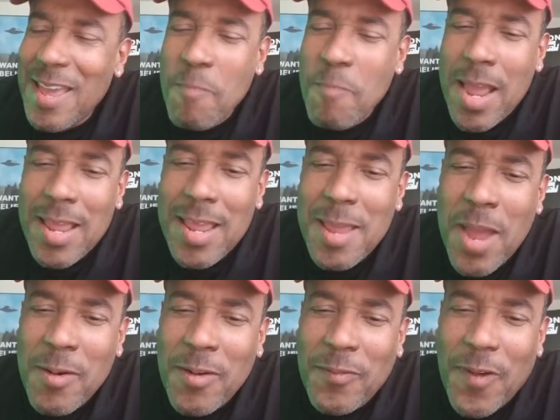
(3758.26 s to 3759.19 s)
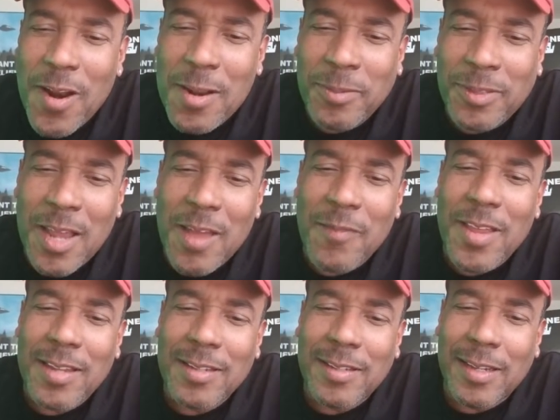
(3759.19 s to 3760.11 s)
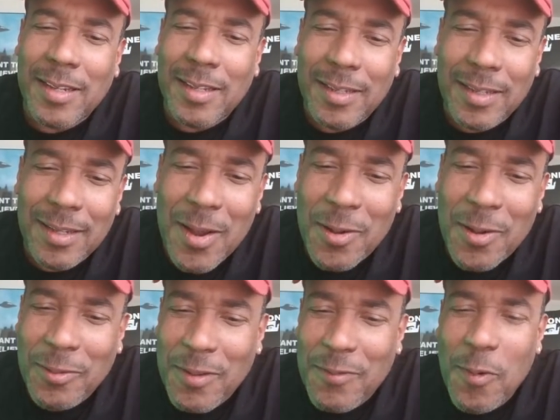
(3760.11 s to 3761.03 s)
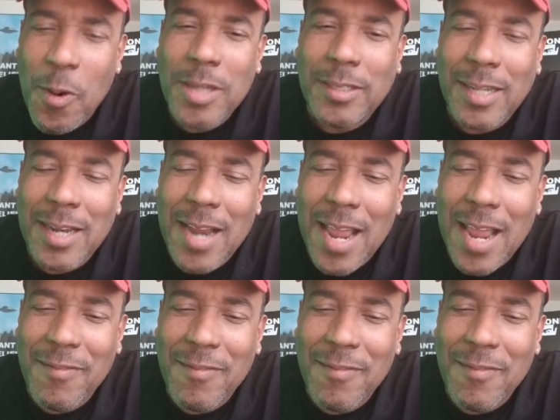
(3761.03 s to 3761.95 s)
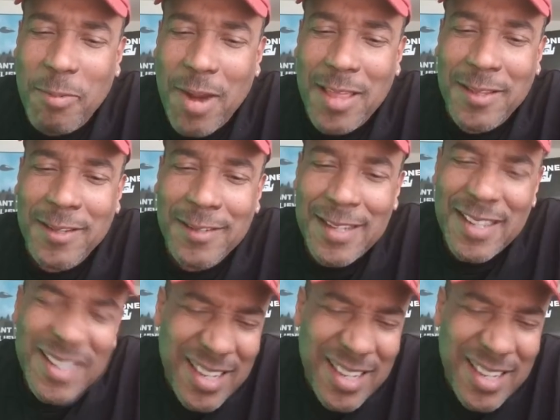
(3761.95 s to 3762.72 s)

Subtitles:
might refer to himself as the voice of the everyday brother.